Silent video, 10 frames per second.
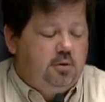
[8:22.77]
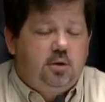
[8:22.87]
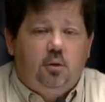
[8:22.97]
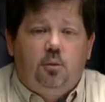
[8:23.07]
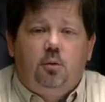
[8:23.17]

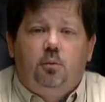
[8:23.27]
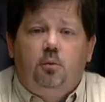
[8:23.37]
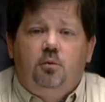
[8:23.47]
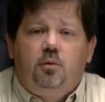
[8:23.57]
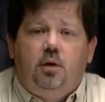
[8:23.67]
So we're
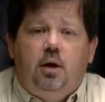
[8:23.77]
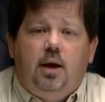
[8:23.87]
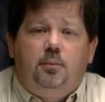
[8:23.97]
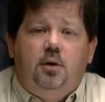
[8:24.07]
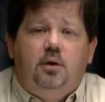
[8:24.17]
we're very
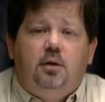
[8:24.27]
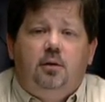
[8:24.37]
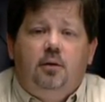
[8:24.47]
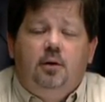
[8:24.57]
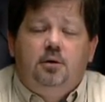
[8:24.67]
happy to
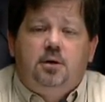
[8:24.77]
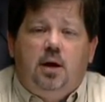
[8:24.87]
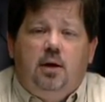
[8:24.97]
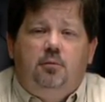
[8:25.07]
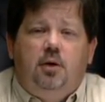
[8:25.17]
to
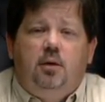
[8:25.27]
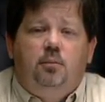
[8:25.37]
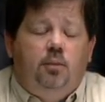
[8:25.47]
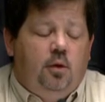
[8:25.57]
have them.